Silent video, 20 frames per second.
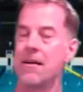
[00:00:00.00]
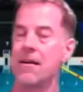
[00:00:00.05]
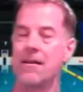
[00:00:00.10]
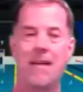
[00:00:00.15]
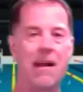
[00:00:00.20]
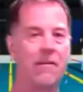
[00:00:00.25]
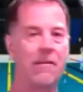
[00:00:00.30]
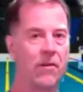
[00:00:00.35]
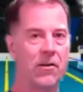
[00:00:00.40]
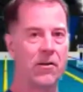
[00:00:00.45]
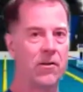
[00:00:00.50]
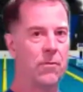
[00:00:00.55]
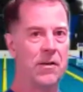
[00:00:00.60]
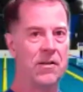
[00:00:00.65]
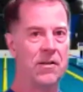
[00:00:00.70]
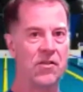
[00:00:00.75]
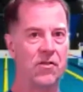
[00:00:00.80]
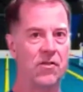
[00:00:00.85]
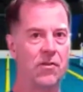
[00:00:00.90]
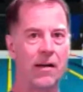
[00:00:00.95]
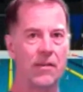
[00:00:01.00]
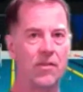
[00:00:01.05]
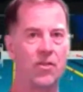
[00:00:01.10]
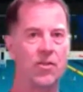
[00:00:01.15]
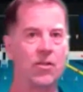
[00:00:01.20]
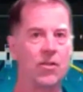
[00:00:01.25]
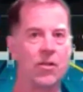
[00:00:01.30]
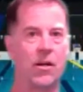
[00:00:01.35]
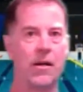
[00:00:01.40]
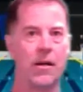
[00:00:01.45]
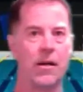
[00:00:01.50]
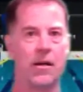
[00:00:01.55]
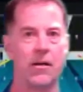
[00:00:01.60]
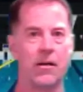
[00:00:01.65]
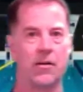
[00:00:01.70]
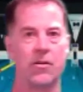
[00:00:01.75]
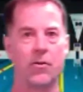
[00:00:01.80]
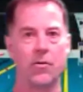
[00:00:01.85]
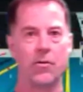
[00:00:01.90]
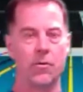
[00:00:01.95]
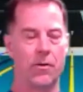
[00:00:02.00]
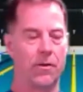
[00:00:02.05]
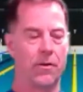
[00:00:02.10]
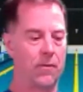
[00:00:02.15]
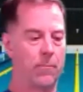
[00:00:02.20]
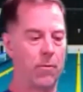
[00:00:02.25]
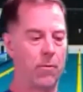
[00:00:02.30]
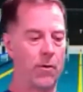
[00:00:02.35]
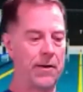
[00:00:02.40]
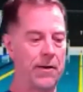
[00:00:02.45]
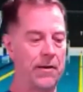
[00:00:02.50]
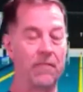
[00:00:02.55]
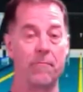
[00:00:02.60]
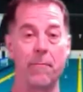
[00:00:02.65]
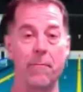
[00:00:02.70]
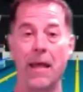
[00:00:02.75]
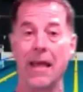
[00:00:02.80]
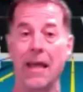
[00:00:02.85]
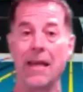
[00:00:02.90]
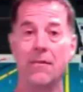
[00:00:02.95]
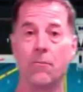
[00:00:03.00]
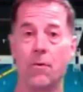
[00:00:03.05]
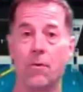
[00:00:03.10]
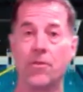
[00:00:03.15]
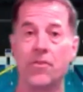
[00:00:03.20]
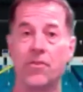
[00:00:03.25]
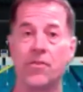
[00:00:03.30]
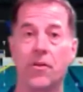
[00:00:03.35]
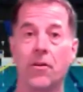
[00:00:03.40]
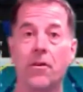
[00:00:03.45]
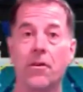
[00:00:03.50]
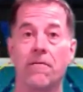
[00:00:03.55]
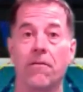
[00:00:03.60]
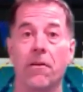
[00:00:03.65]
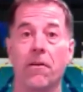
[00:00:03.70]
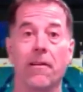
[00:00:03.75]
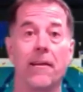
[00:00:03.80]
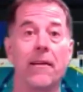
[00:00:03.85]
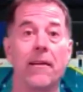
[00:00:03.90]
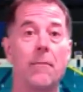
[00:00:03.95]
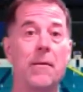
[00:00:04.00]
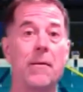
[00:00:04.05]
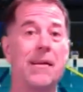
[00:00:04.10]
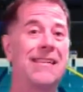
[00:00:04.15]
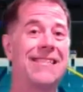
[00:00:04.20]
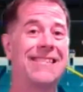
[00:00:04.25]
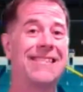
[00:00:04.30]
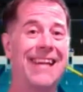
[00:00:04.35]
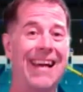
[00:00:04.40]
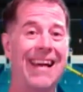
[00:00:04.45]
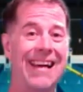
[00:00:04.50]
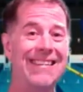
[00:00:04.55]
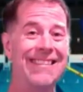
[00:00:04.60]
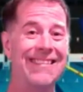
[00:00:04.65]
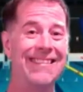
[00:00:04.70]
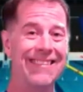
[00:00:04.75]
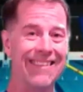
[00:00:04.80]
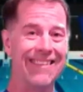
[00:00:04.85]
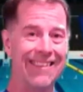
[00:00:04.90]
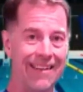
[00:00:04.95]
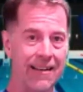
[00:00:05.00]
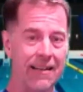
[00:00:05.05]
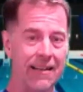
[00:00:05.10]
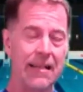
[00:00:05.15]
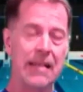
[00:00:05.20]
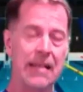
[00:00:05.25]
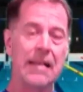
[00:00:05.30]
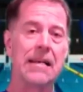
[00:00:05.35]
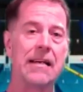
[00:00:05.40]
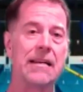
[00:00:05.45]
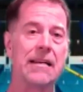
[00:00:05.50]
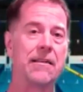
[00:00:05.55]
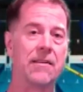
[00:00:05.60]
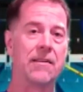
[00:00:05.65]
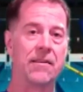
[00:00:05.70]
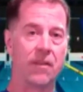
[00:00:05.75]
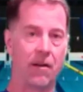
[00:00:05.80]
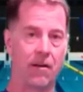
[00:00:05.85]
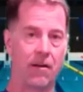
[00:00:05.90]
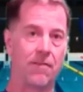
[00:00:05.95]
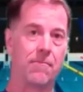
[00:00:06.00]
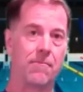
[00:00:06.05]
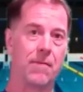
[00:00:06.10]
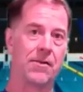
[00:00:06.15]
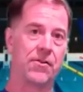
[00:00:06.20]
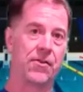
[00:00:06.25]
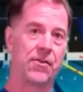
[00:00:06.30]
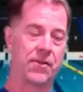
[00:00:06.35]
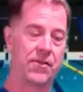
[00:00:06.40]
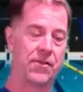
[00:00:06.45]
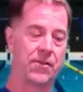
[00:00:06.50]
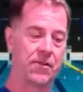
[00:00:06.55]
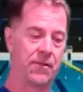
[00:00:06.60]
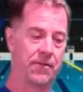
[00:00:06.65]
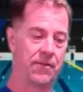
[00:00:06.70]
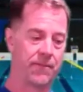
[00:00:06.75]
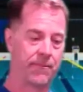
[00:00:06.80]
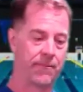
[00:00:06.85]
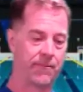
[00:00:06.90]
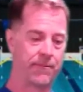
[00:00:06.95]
Never do we stretch to the point of pain. We're just looking for a little bit of tension in the target muscles.